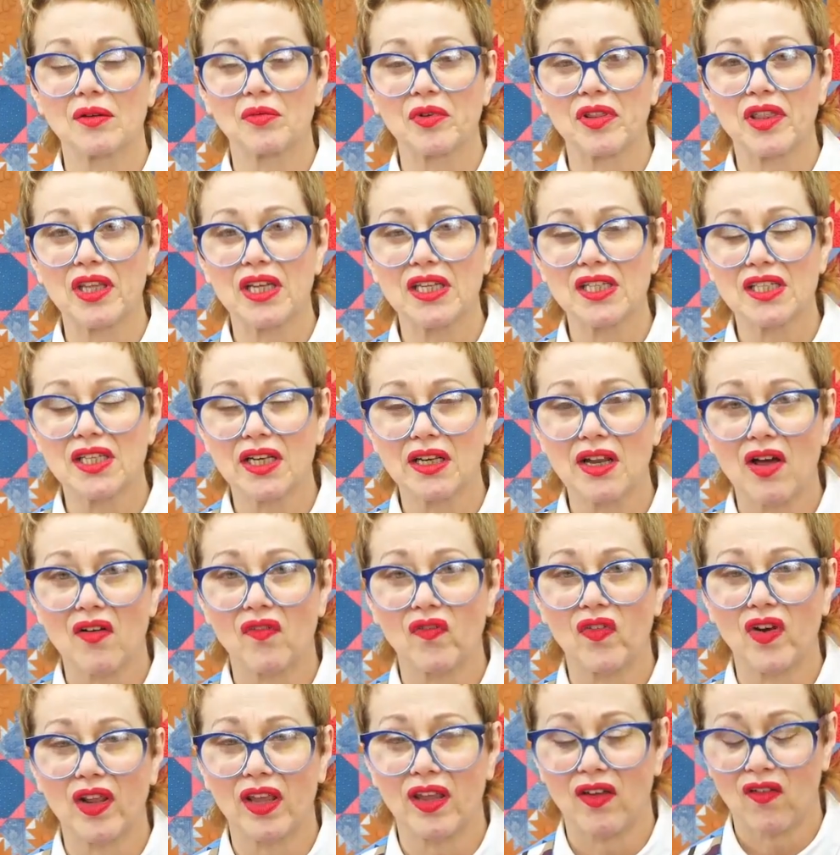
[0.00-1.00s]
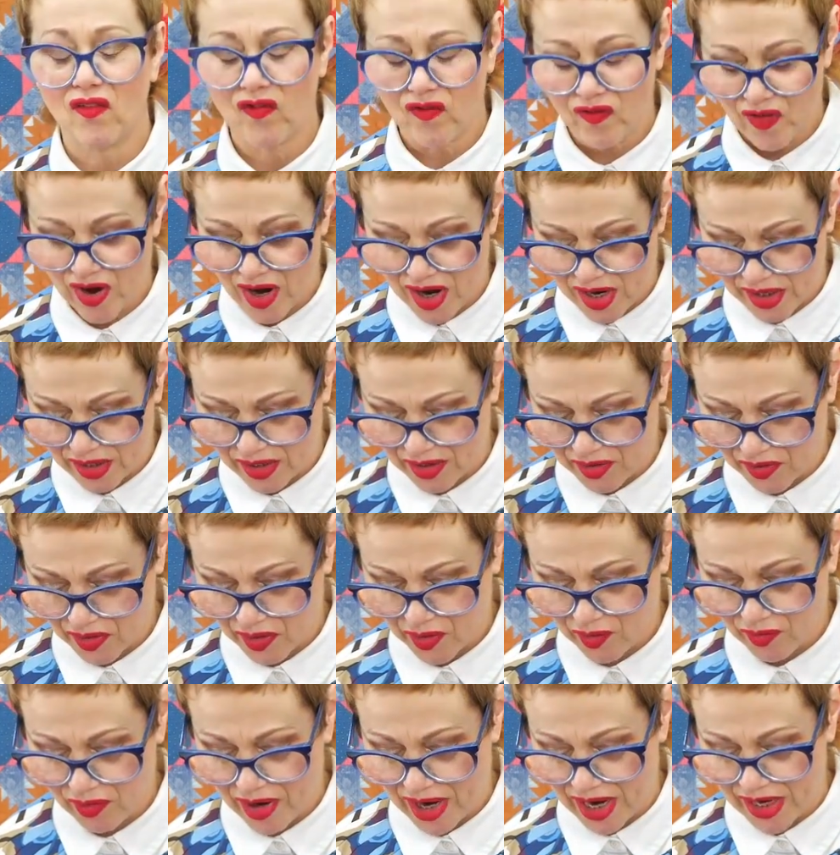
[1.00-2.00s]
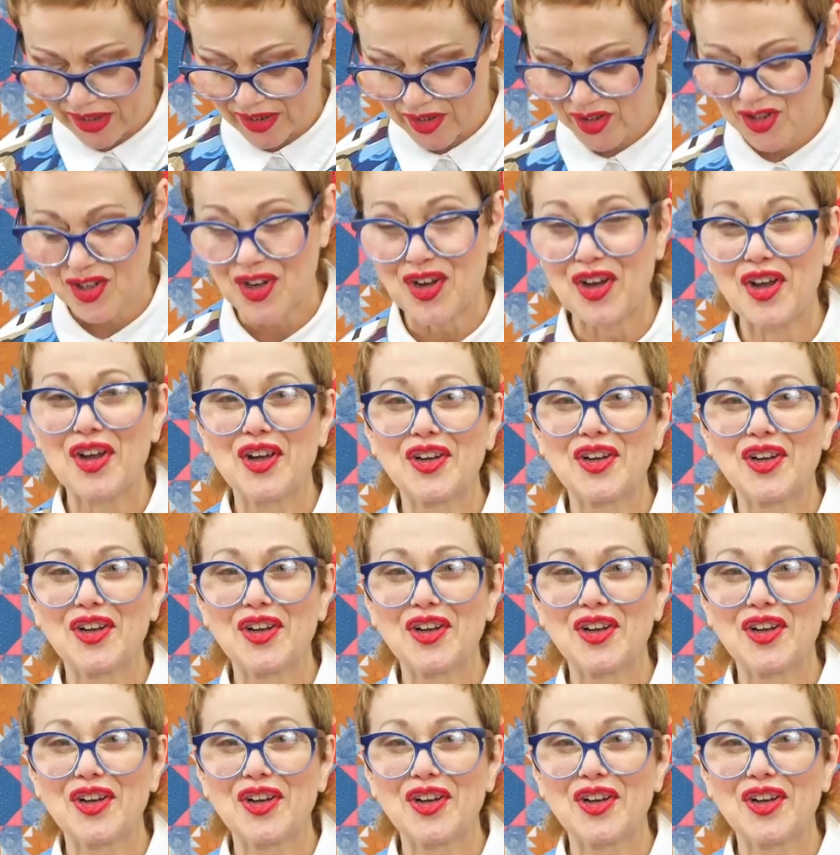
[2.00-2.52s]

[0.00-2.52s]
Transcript: with these lovely fine threads.